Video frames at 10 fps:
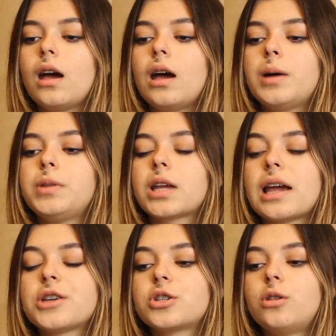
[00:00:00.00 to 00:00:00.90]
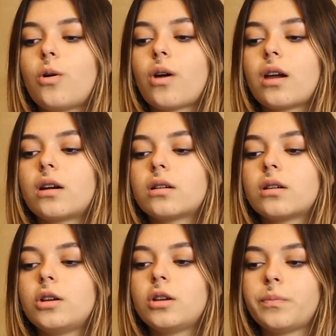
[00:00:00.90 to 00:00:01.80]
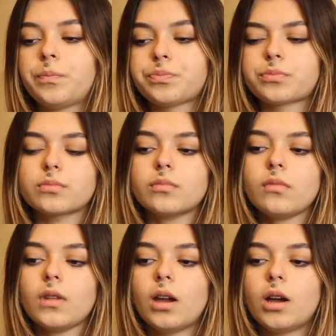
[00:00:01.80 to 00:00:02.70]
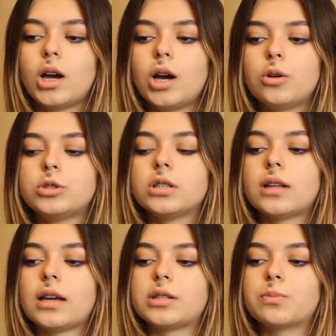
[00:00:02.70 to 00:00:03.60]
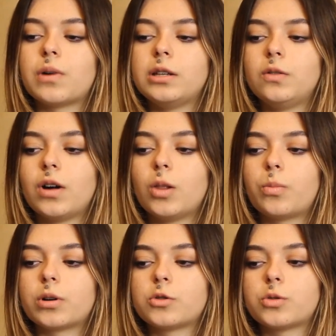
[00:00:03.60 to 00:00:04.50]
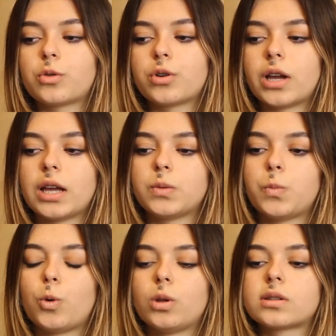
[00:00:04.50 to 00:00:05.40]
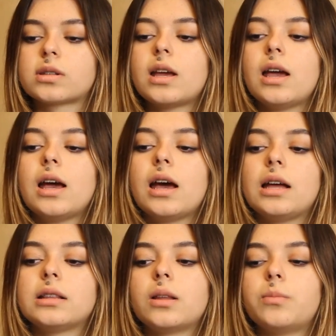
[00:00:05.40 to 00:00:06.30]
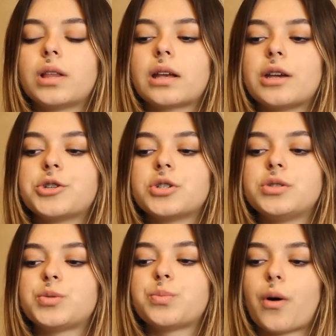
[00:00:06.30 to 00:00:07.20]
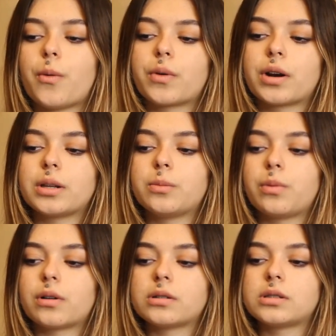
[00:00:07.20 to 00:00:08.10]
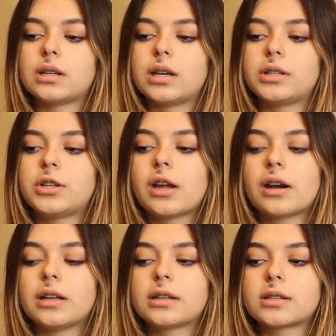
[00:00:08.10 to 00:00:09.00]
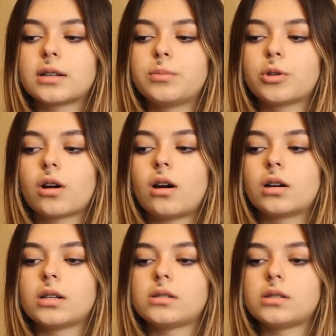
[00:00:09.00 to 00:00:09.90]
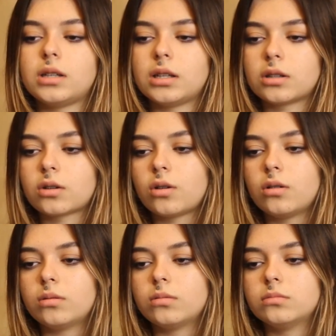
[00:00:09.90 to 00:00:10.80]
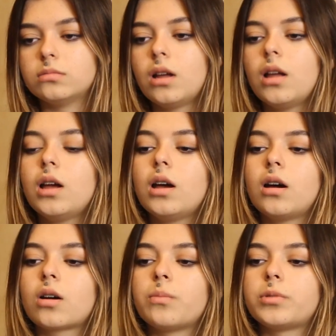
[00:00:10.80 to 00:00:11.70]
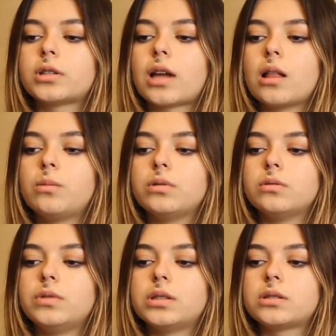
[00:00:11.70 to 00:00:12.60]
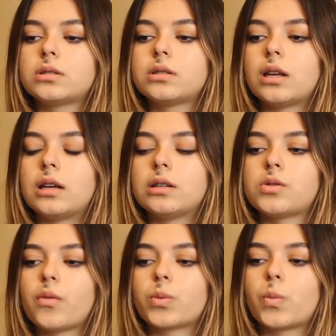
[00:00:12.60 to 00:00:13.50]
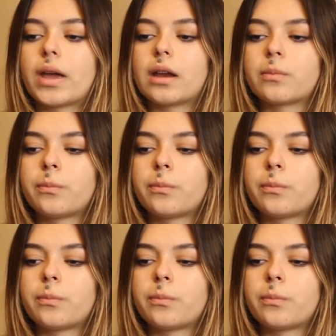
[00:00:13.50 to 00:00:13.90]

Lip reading: Application layer utilized by developers to create tools and applications powered by the TRX cryptocurrency and compatible with software.